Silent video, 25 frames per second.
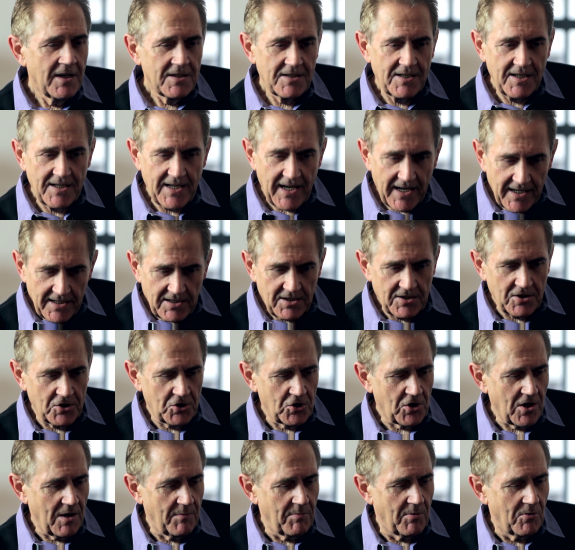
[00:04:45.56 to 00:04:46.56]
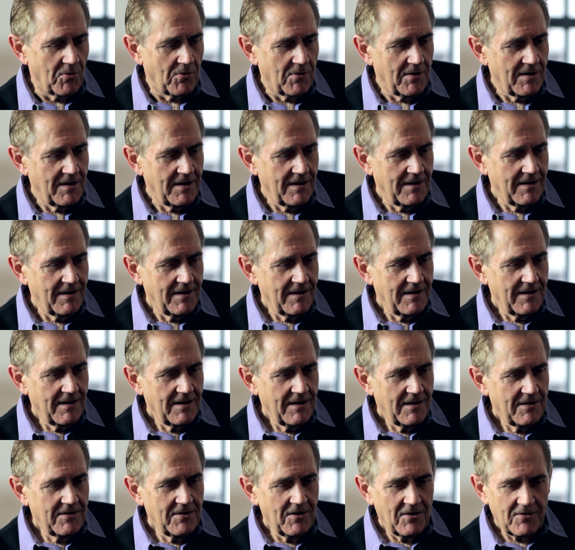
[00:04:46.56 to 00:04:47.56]
to get into trouble.
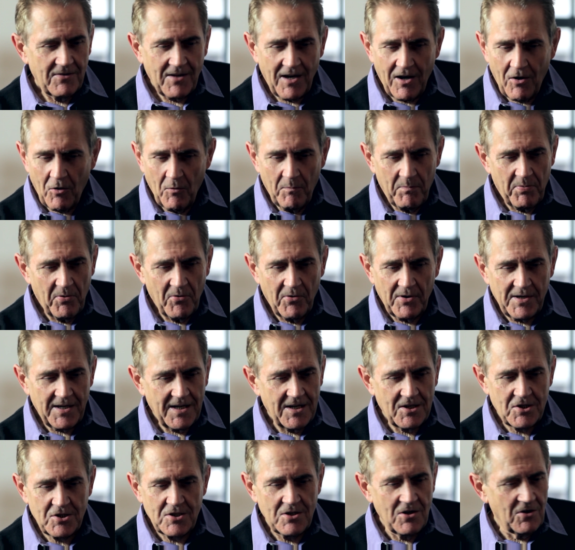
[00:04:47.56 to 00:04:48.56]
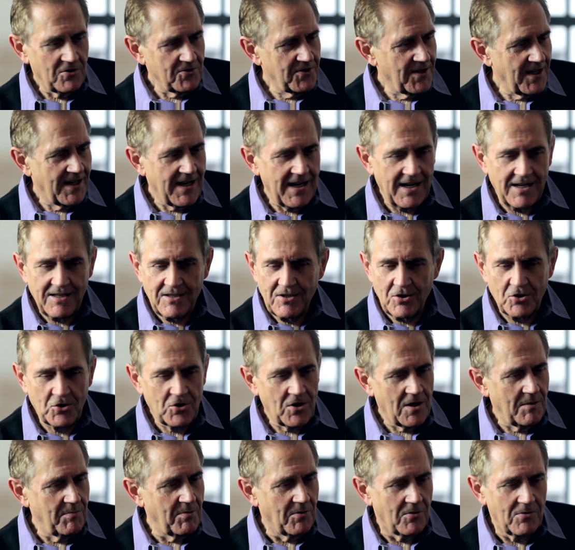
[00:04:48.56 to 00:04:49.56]
Not the whole point is not to get into
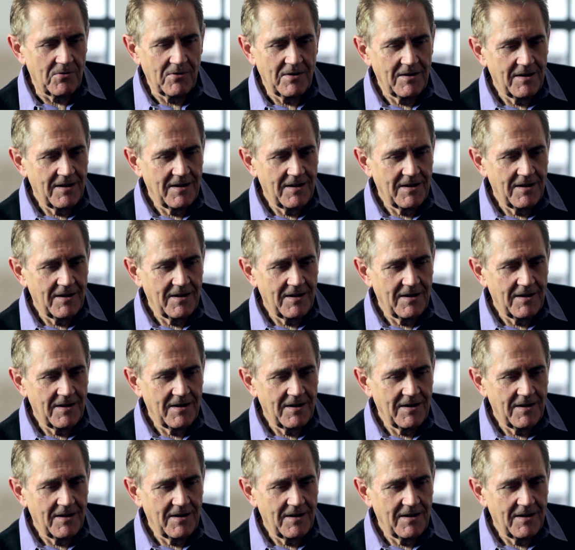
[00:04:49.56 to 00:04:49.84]
trouble.